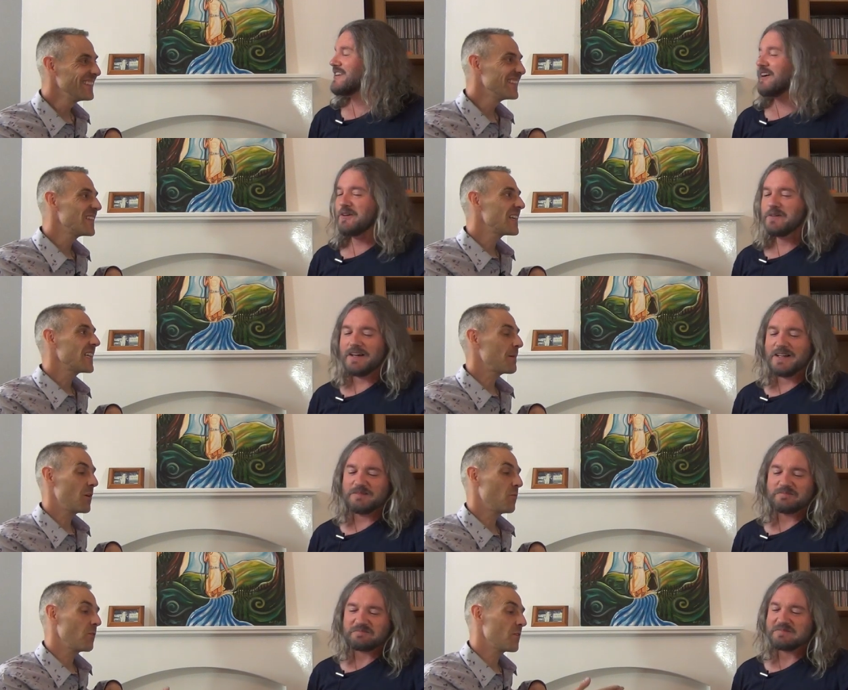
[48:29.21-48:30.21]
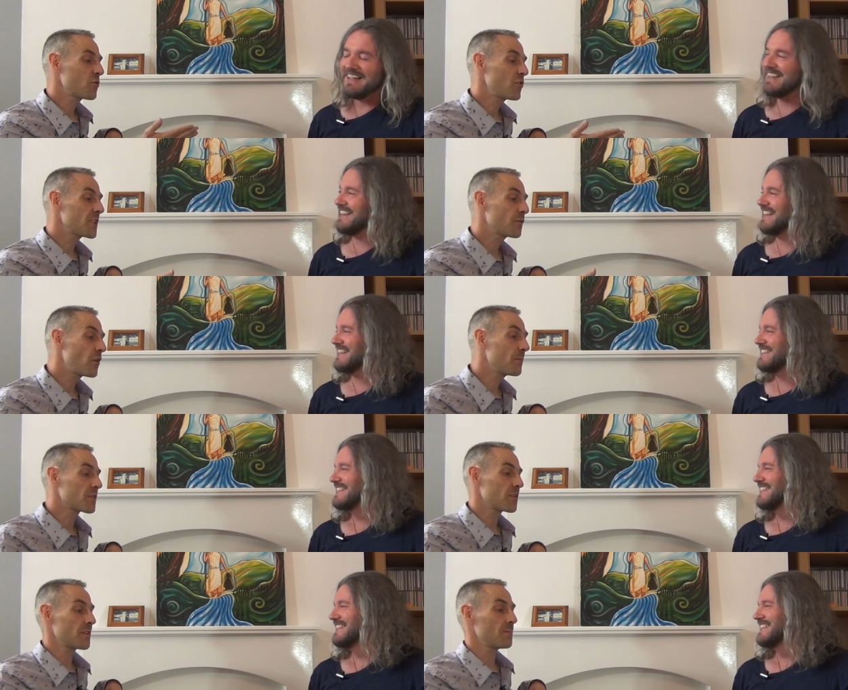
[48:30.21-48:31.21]
Speaker 1: So, um, with Transformers
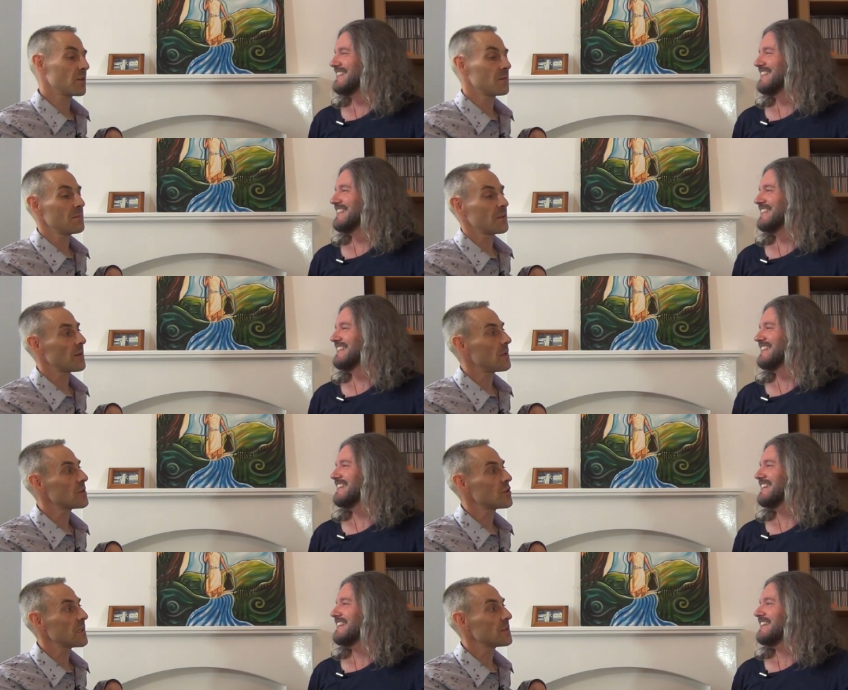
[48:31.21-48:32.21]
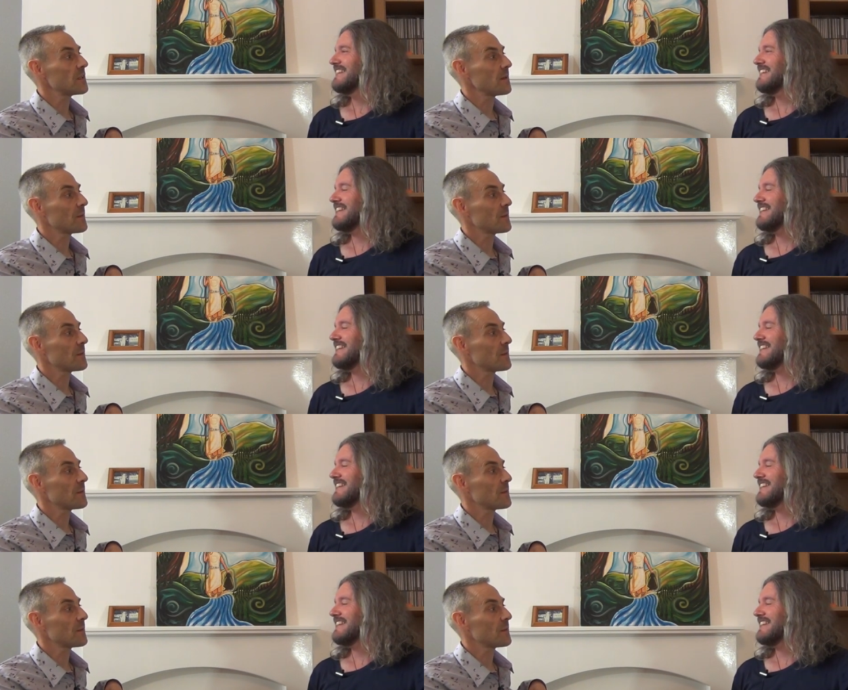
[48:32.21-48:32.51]
is the modern mythology, isn't it?